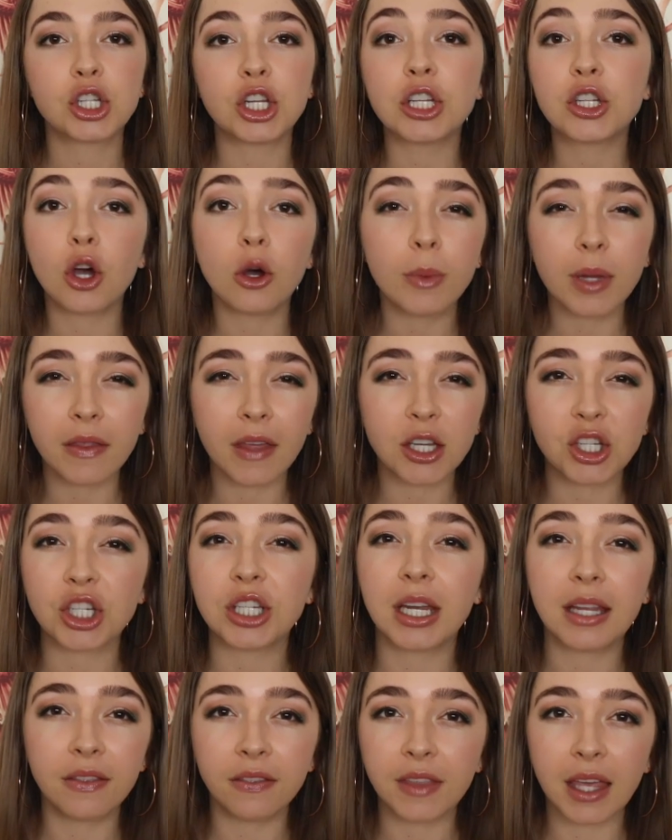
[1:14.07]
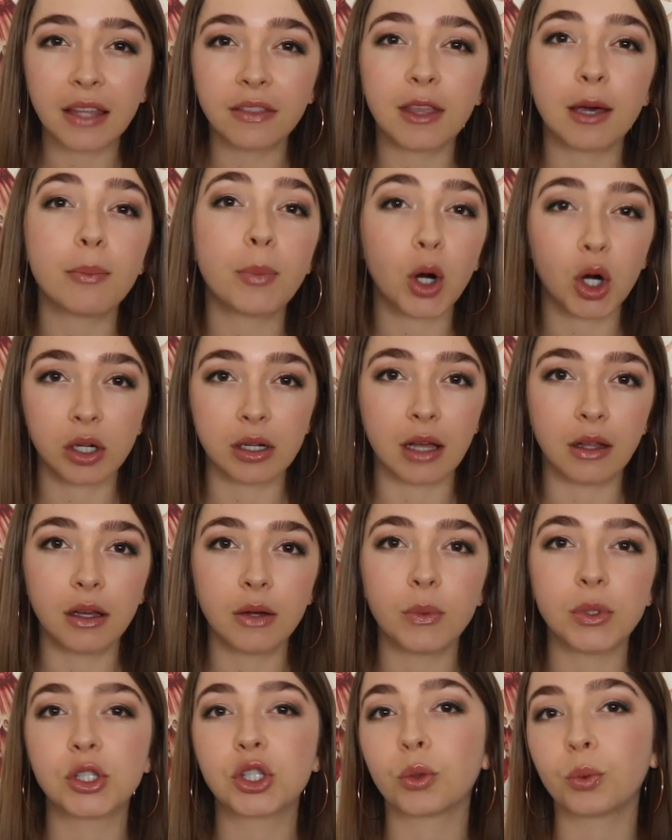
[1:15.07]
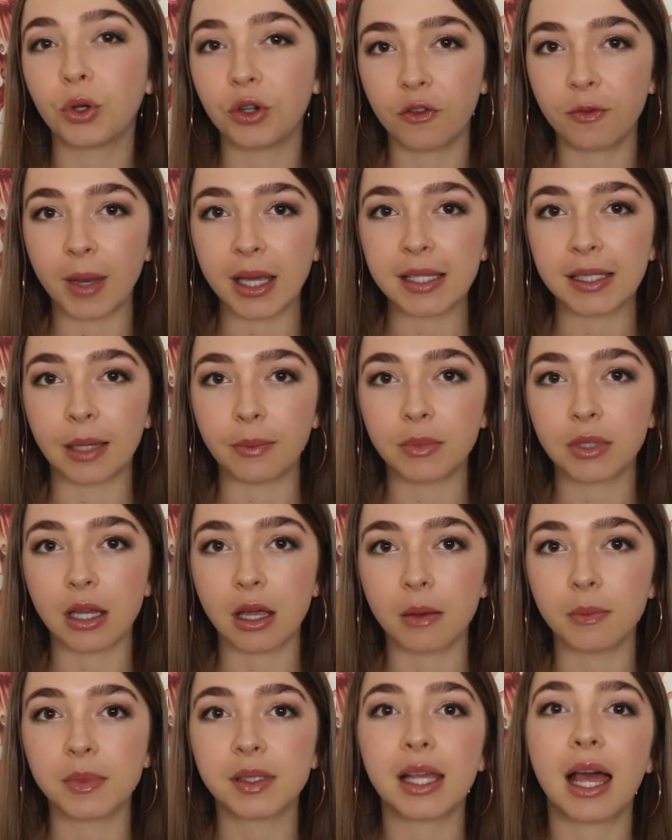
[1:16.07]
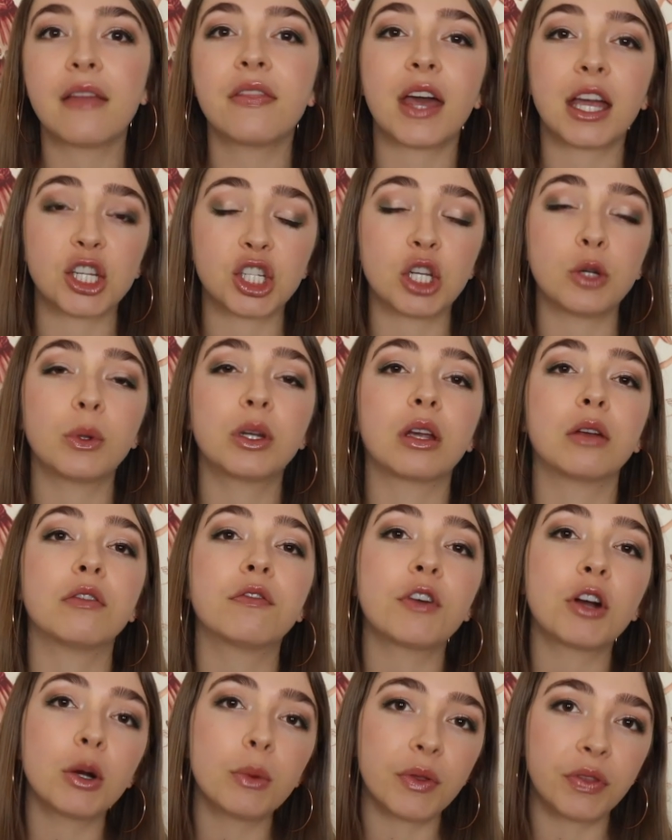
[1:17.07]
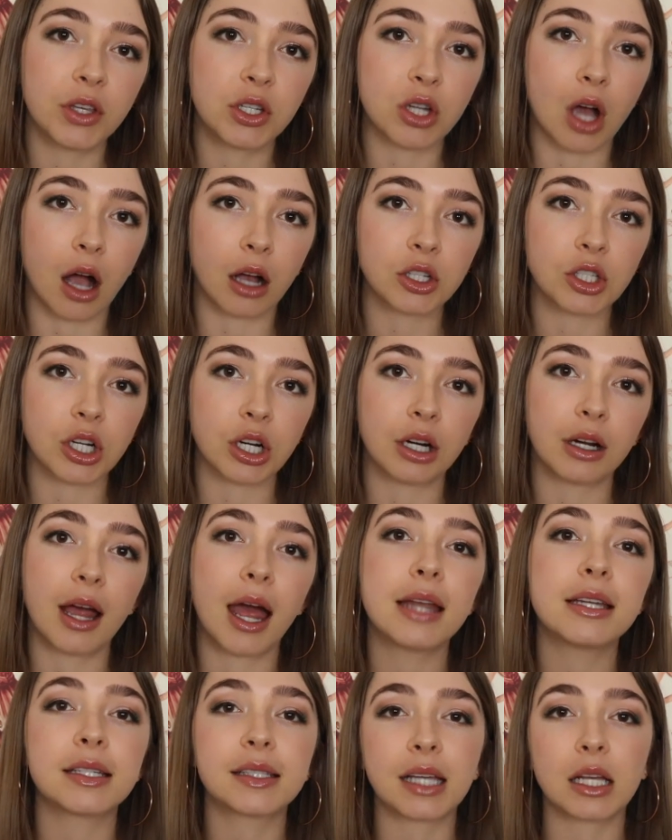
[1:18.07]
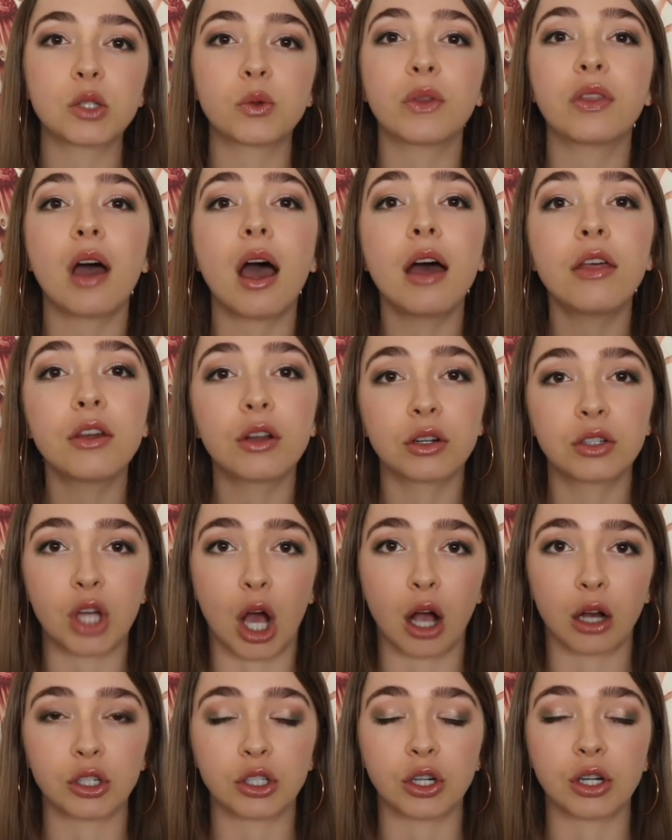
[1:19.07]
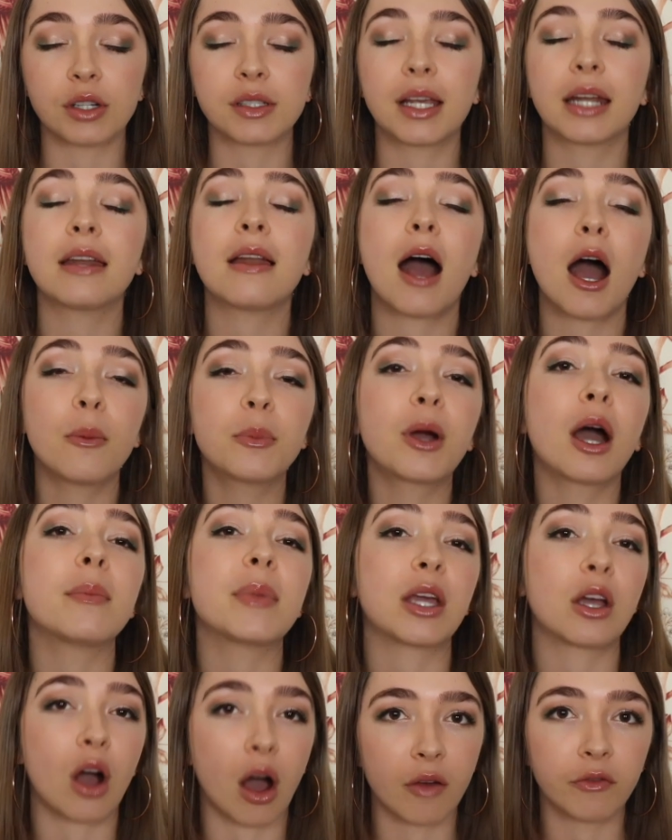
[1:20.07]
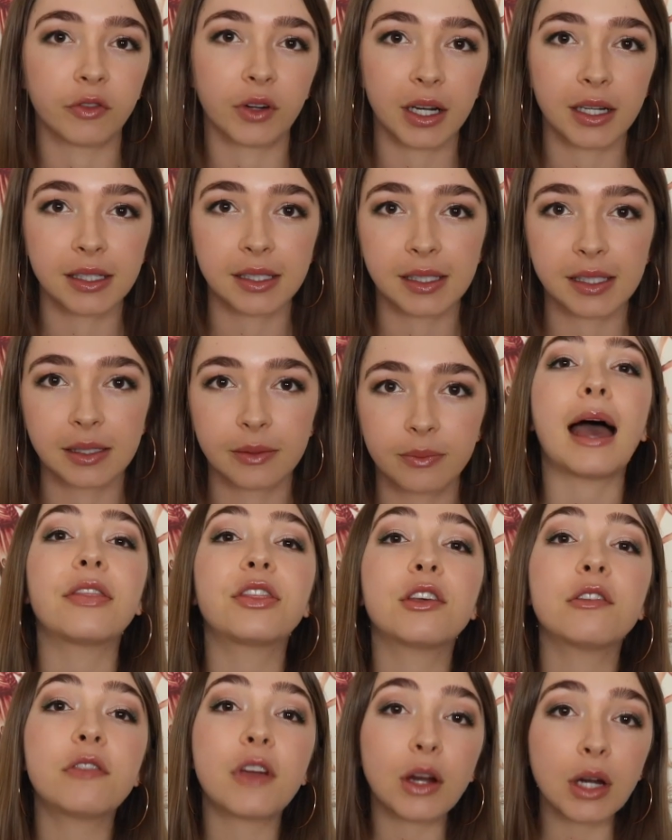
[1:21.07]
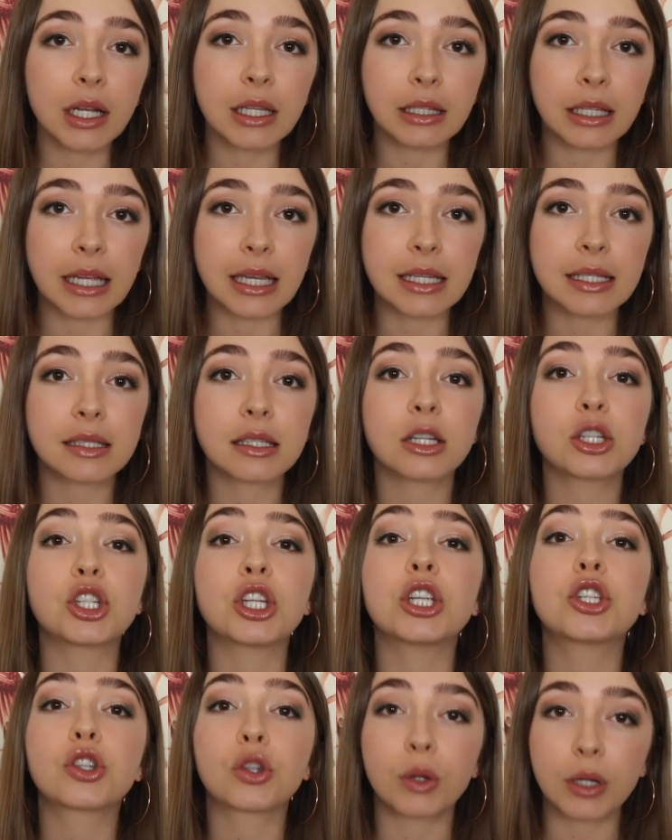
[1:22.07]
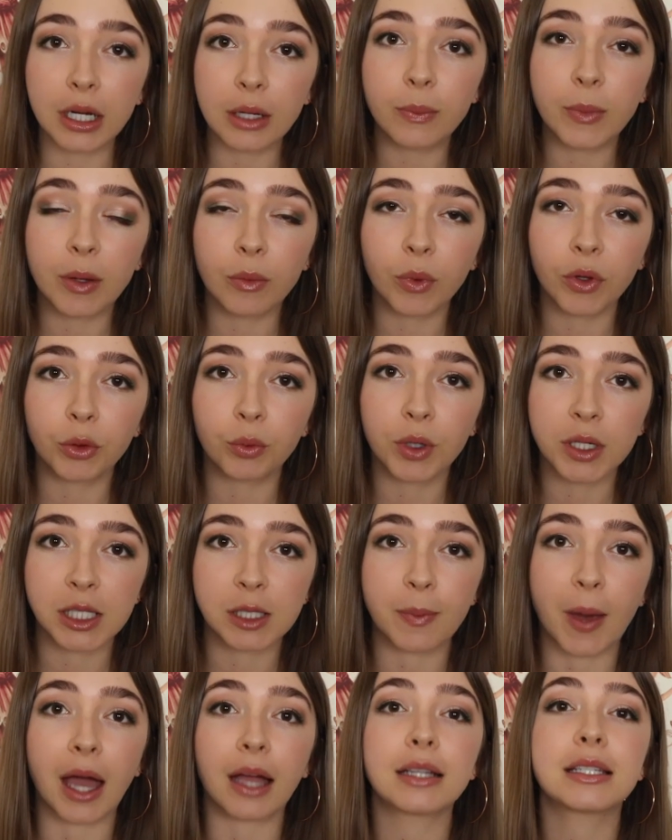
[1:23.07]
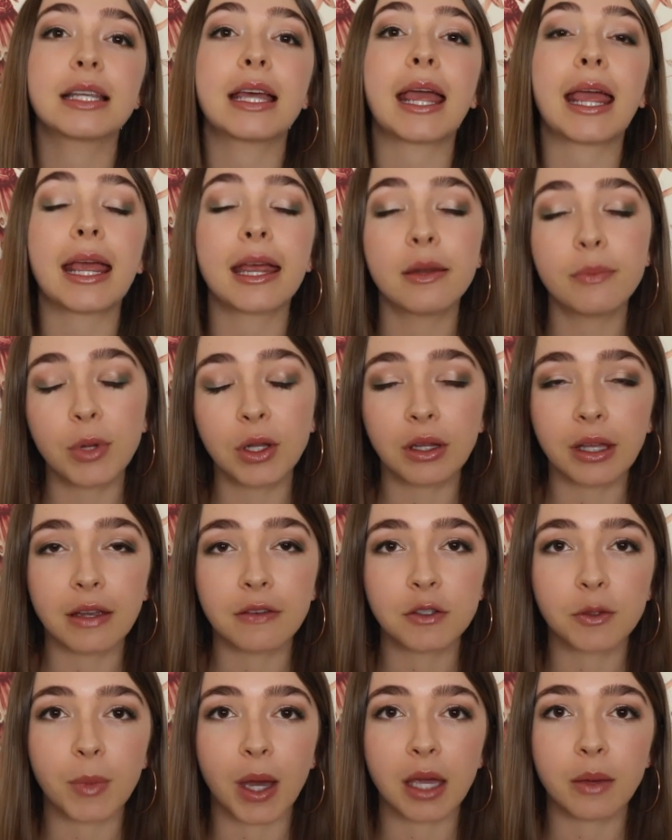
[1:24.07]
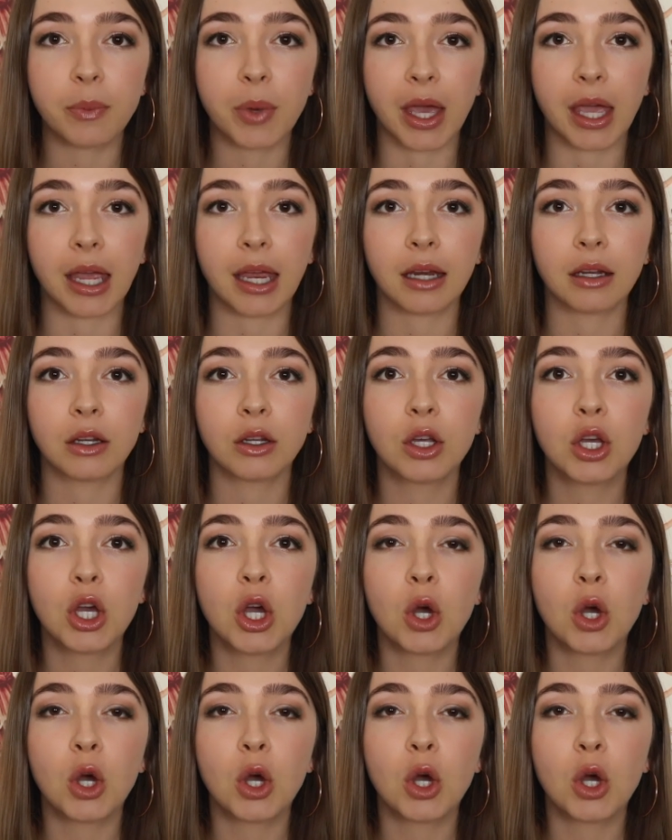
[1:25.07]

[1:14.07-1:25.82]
She told me that she didn't think that Bartonella was the root of my symptoms, and that she would confer with the doctor and discuss with other doctors at an upcoming conference. At the very least, she treated me with respect and believed my pain,